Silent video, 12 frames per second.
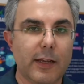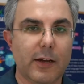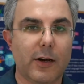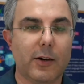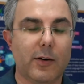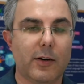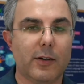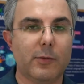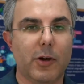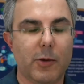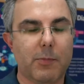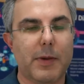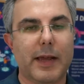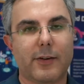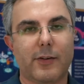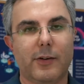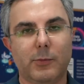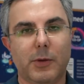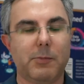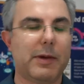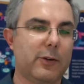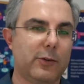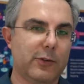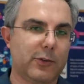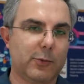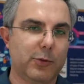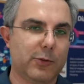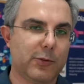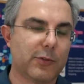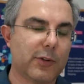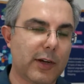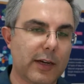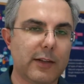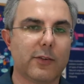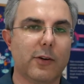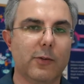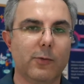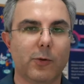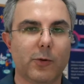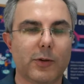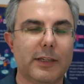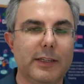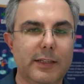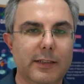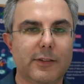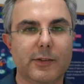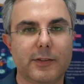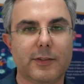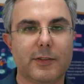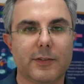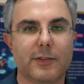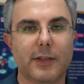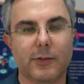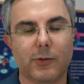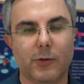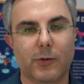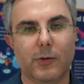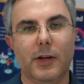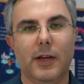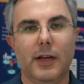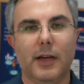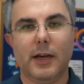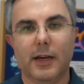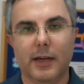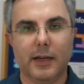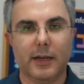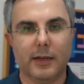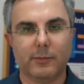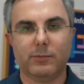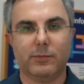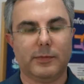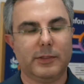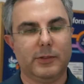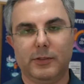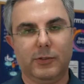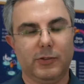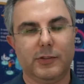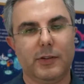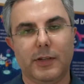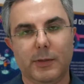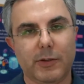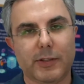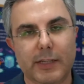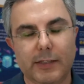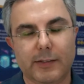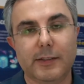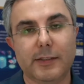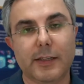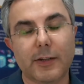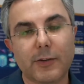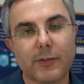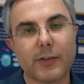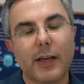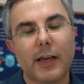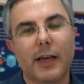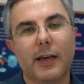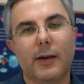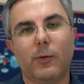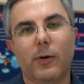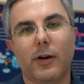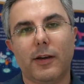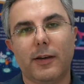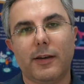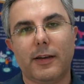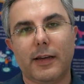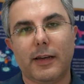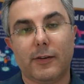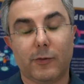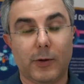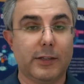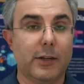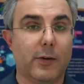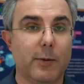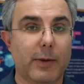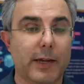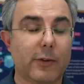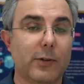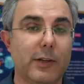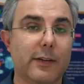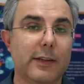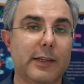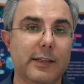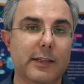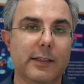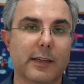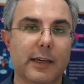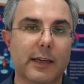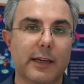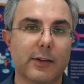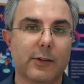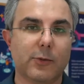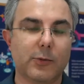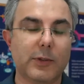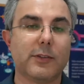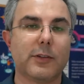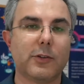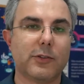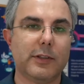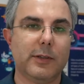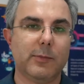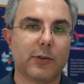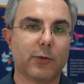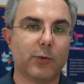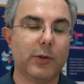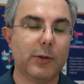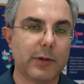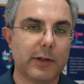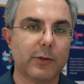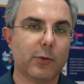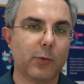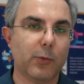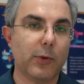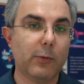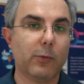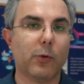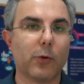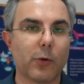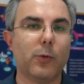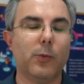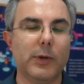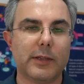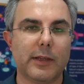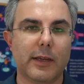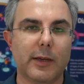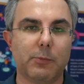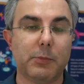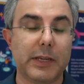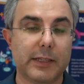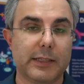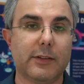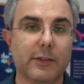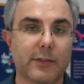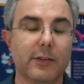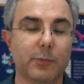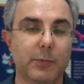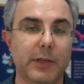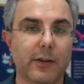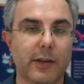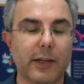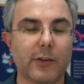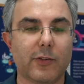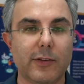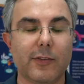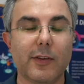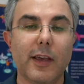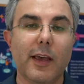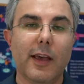Now, on my background, my background is computer science. I work in the research sector uh, in, in, general about 18 years. Uh, right now, I'm actually leading a research team at Swinburne. So we work with uh, big data sets, big collections.